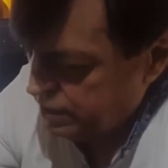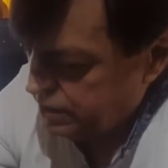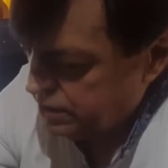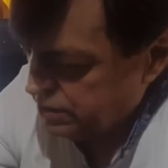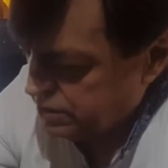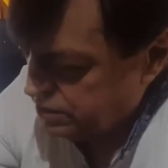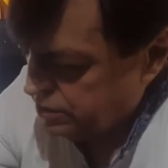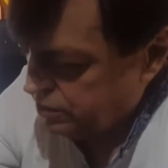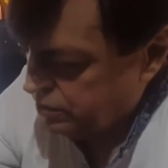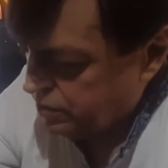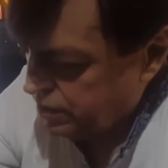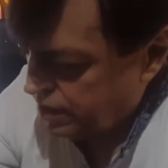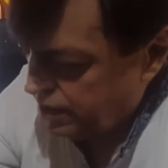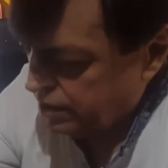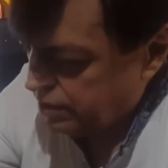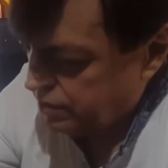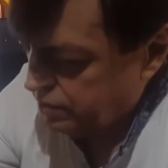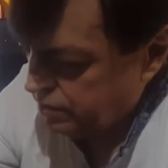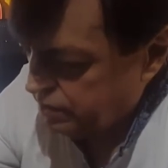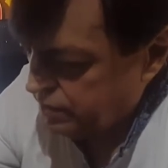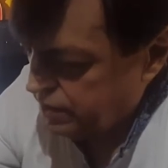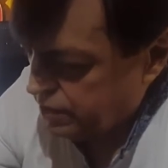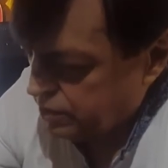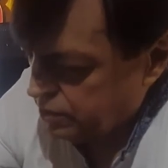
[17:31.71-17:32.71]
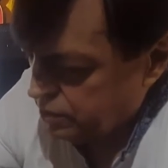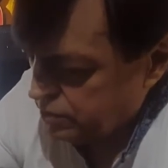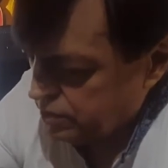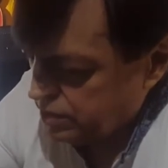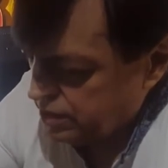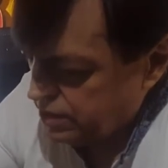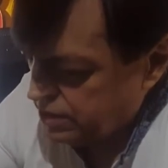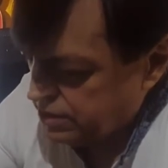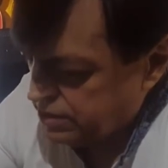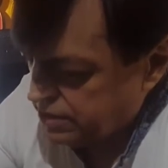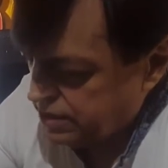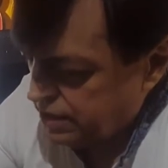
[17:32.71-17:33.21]
So we call
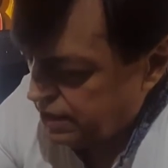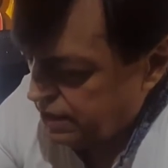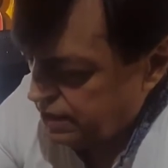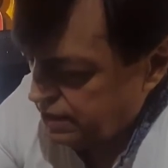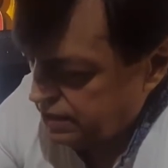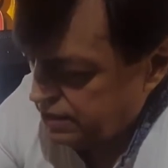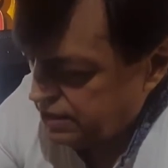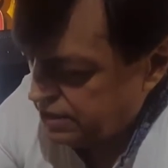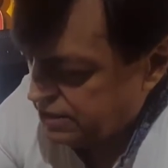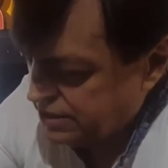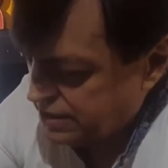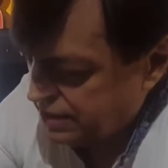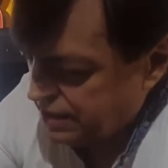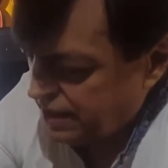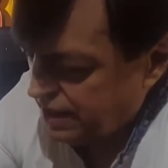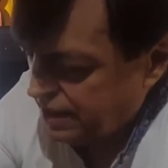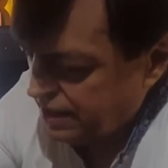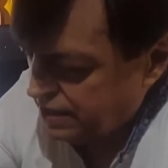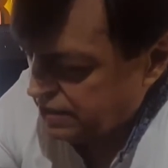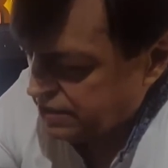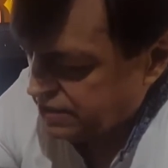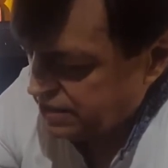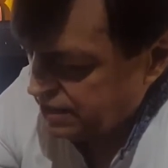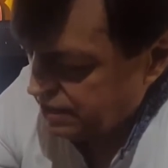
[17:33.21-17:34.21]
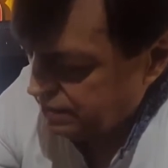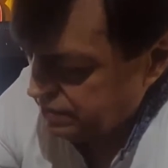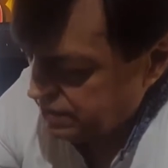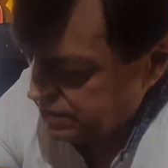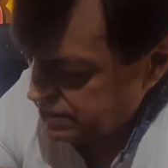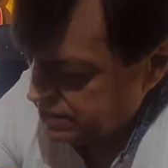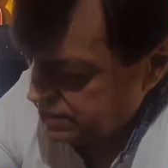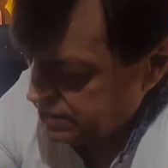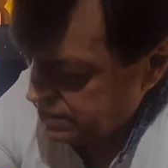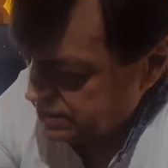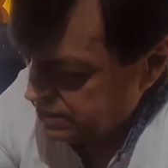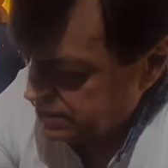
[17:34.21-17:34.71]
these layer
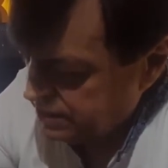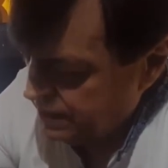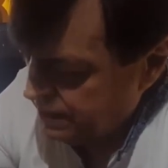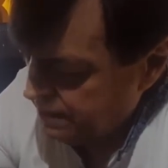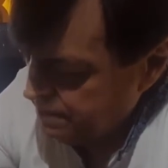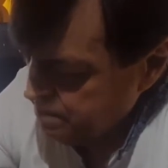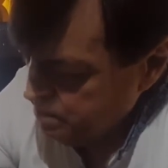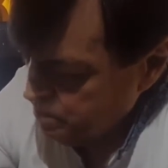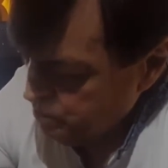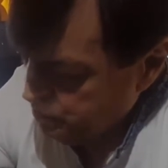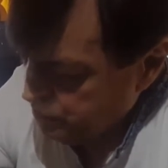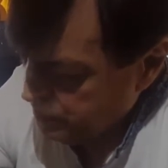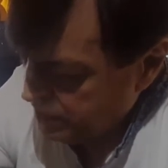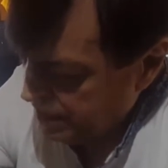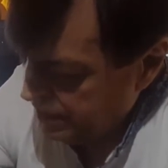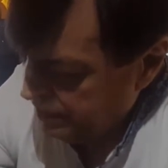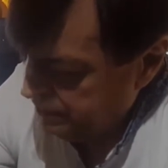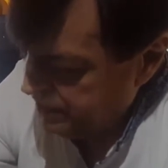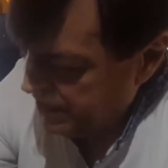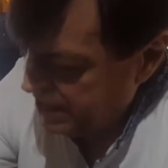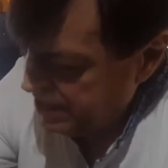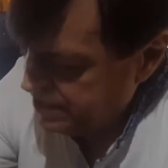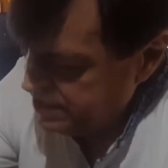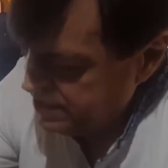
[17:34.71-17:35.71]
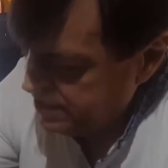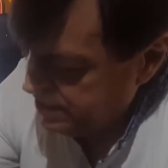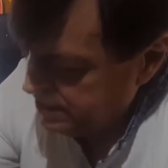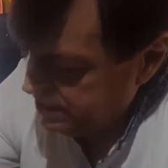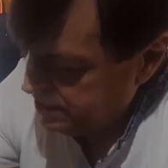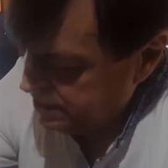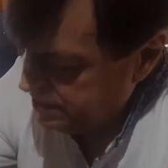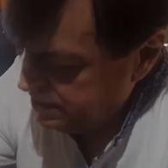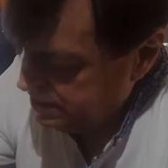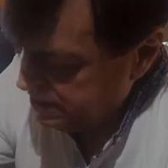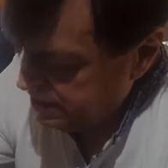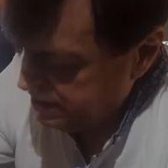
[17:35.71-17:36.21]
sequences. Awaking